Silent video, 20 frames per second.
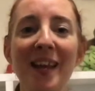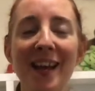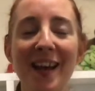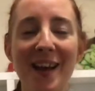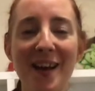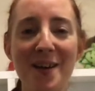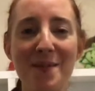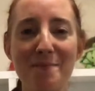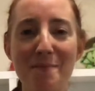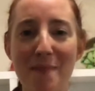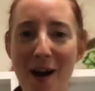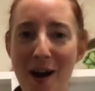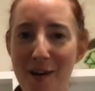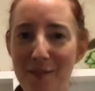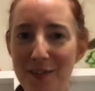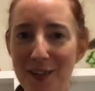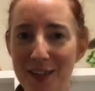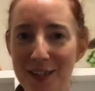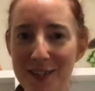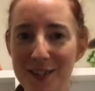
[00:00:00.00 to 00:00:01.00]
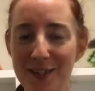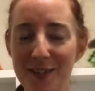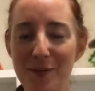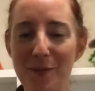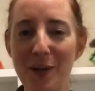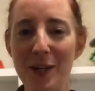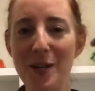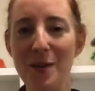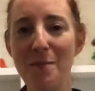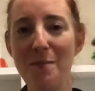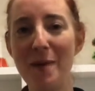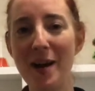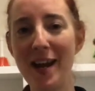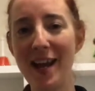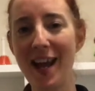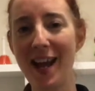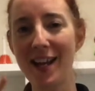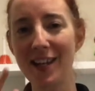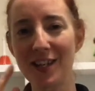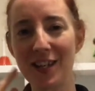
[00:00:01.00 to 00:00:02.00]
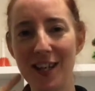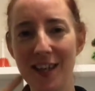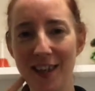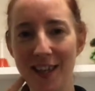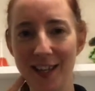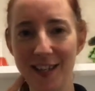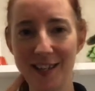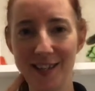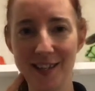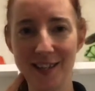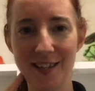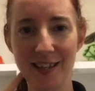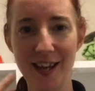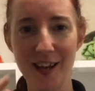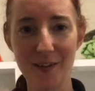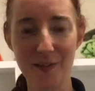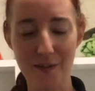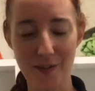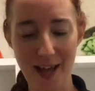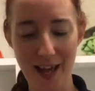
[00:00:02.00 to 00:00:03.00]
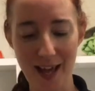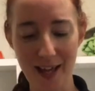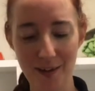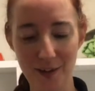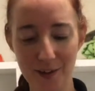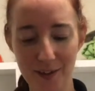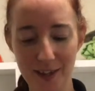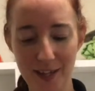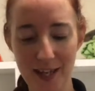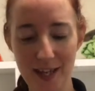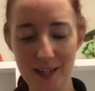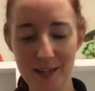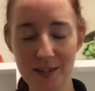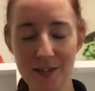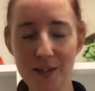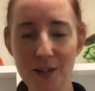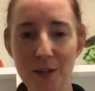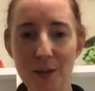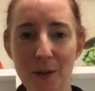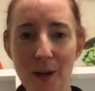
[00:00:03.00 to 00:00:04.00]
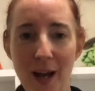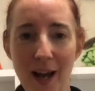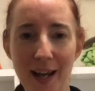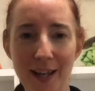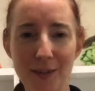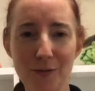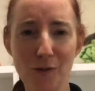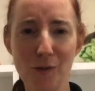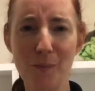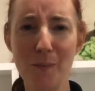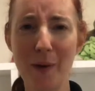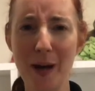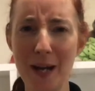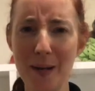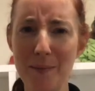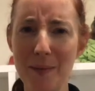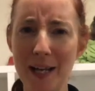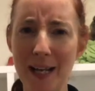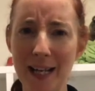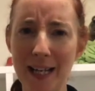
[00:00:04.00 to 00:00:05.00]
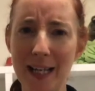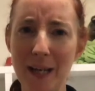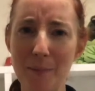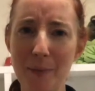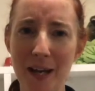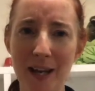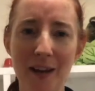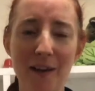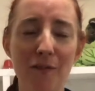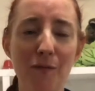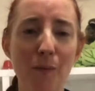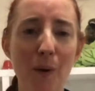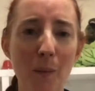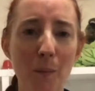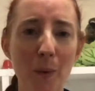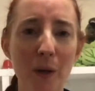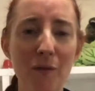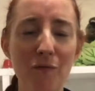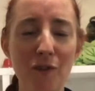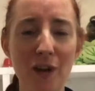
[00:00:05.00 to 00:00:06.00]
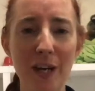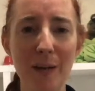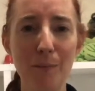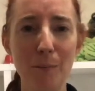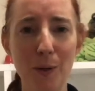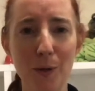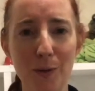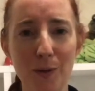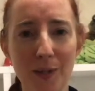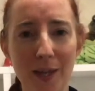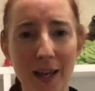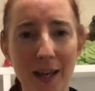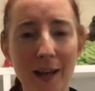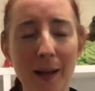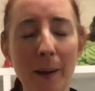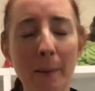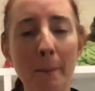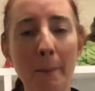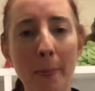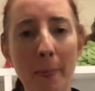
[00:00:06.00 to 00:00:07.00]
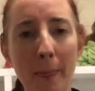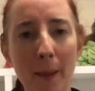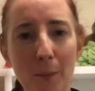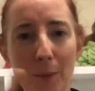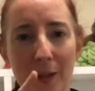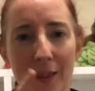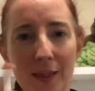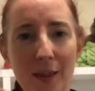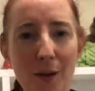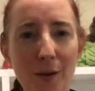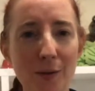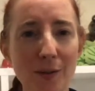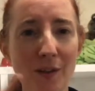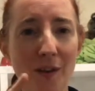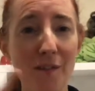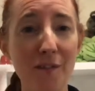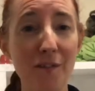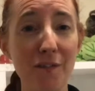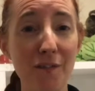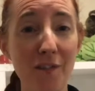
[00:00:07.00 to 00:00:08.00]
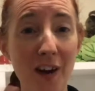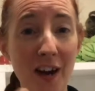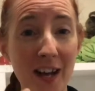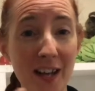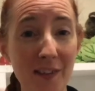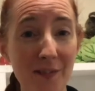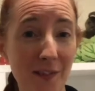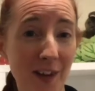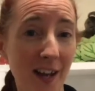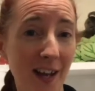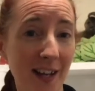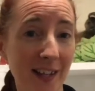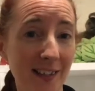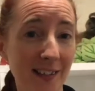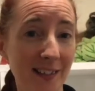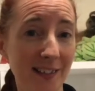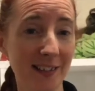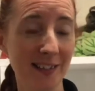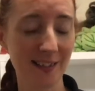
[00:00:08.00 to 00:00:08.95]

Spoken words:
Marvellous. Well, you might actually think to yourself, hang on, these 2 lines remind me a little bit of when we read music with those 5 lines.